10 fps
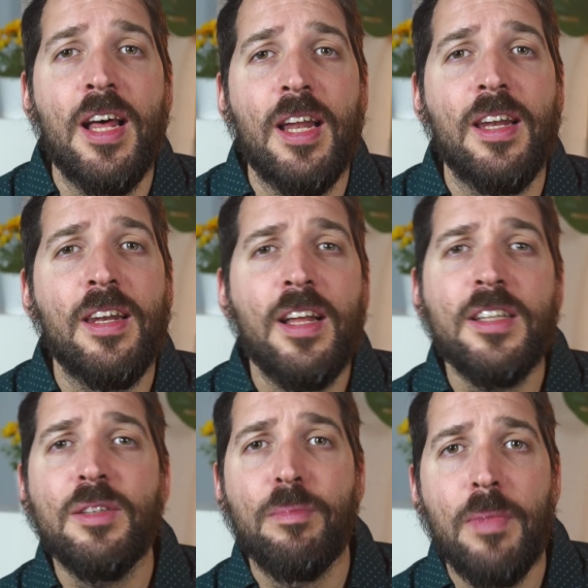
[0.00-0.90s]

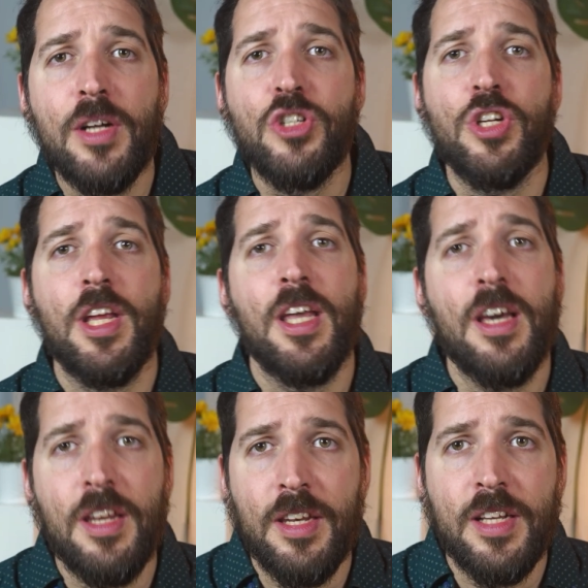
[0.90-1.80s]
not much
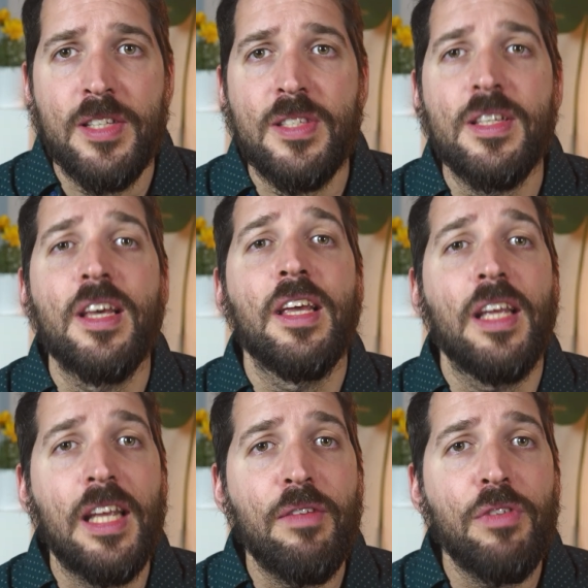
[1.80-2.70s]
airiness,
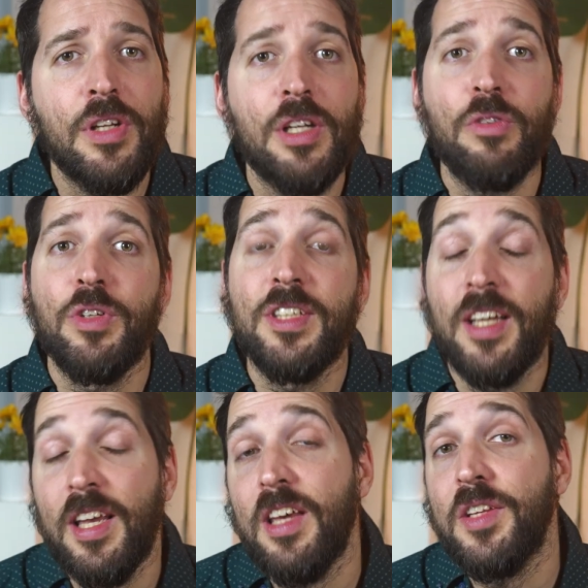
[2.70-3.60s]
even with
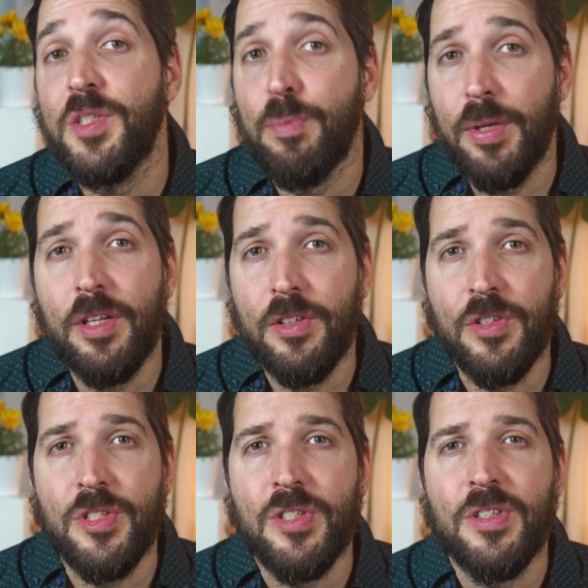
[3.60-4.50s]
the airy
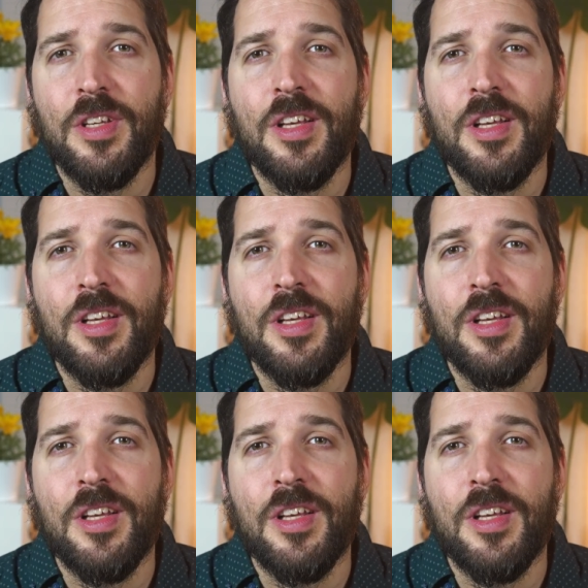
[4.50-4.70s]
speakers.